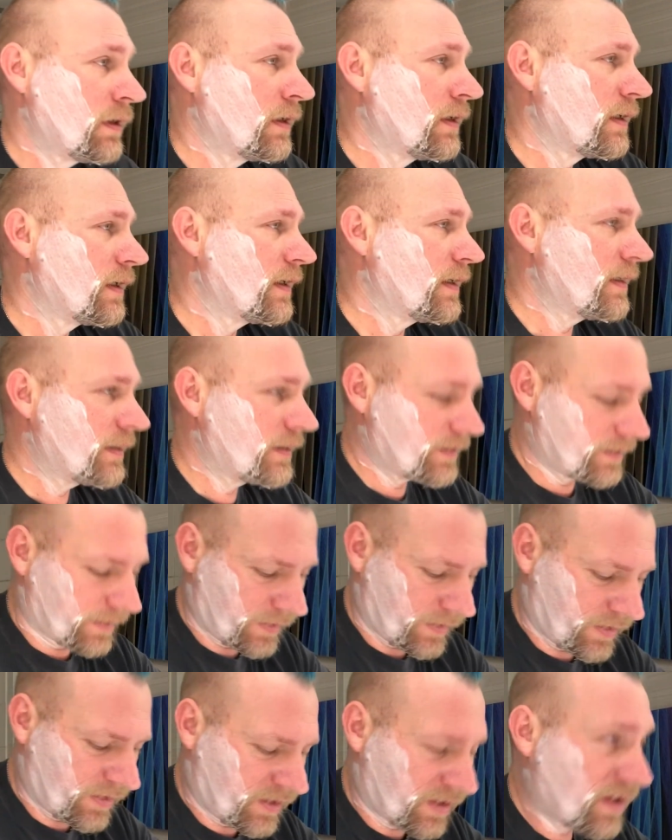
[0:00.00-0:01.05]
them.
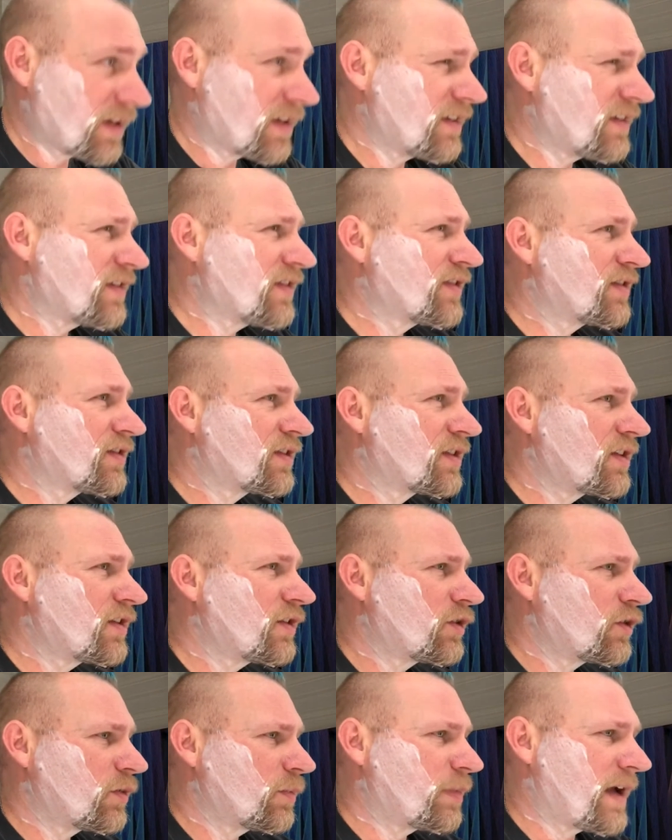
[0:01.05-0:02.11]
Scuttle
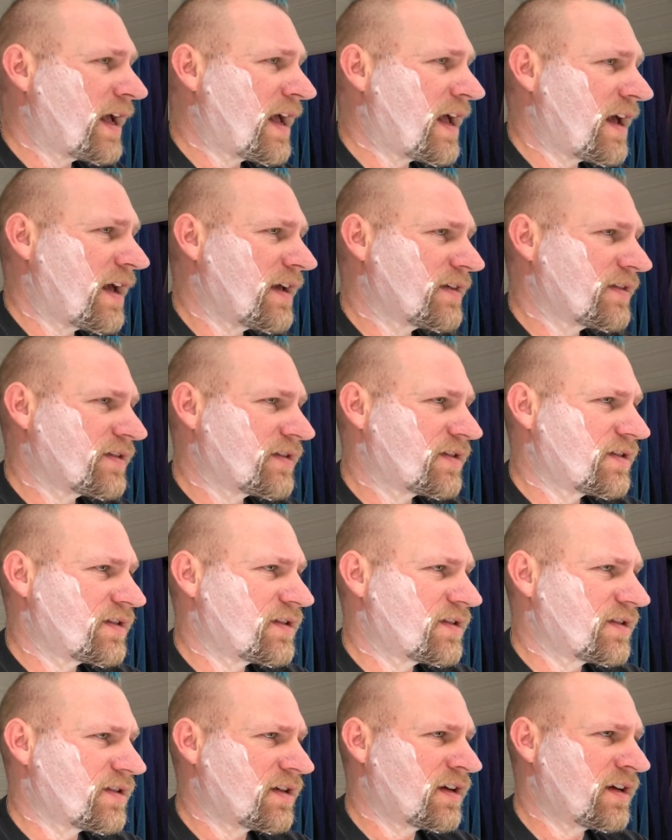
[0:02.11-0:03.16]
Soap
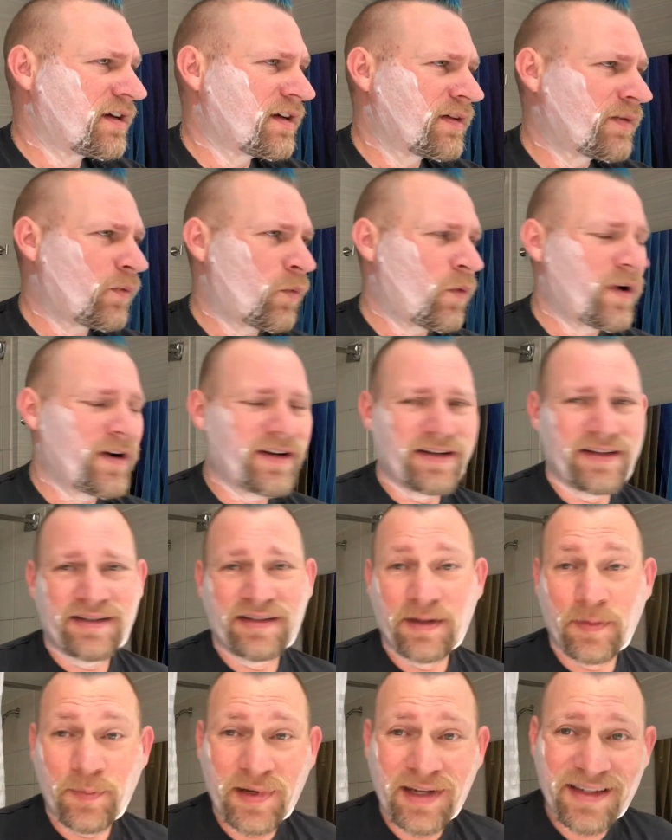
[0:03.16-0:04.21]
asked, what is
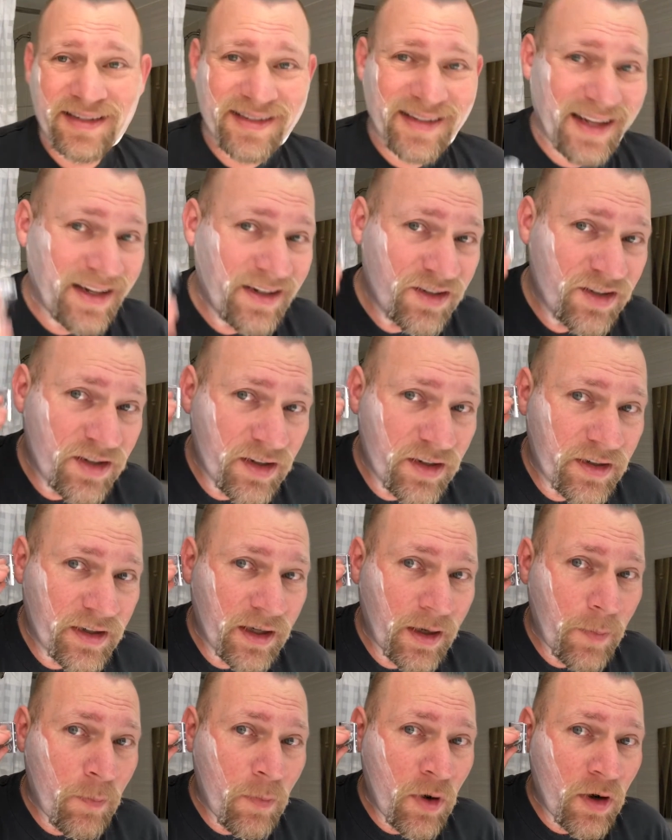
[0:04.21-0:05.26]
the biggest
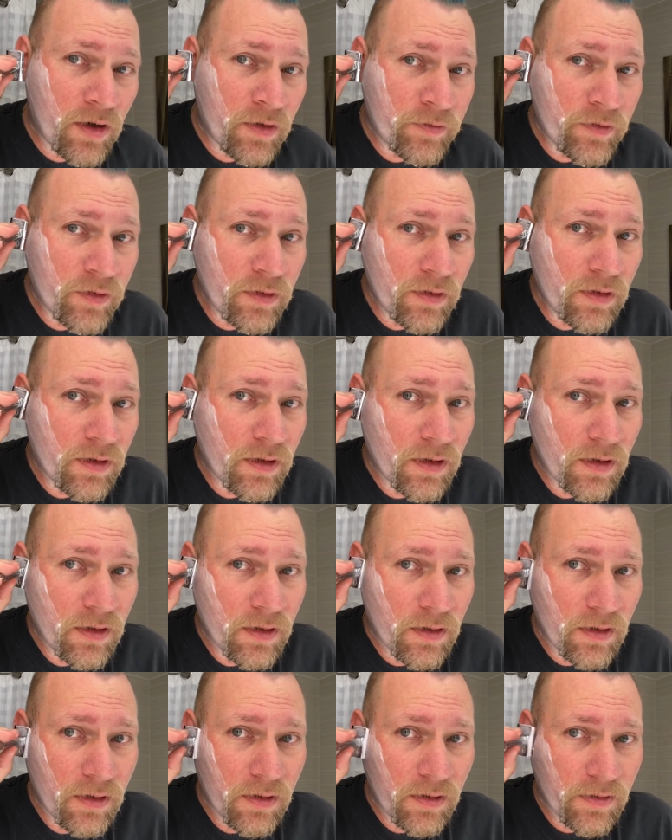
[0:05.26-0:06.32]
engineering marvel?
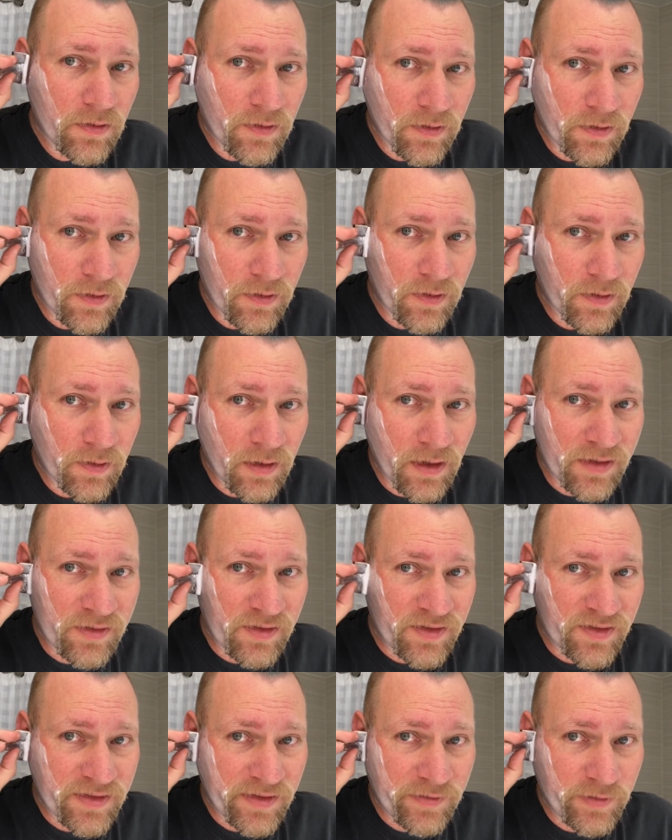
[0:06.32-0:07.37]
The
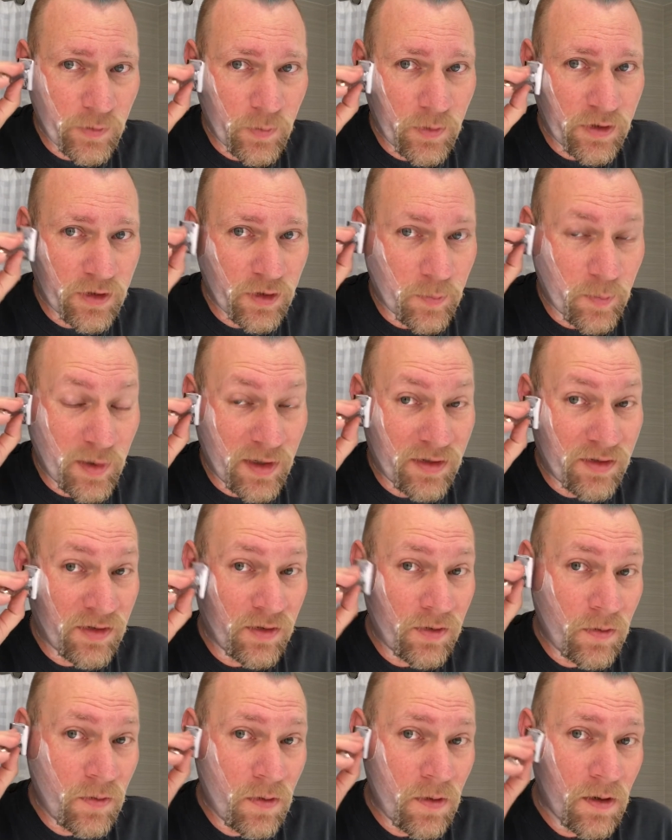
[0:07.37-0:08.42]
SR-71 or the
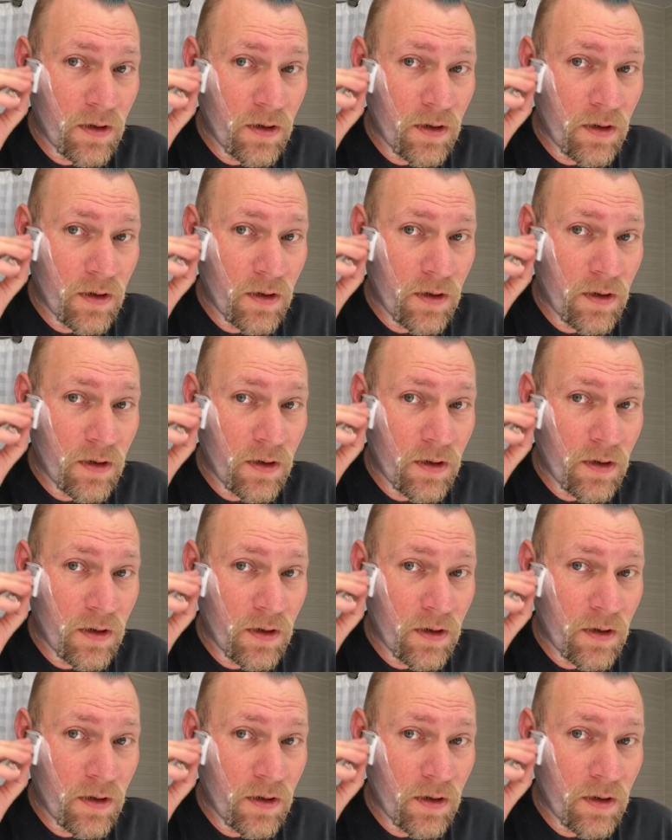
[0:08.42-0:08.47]
B2?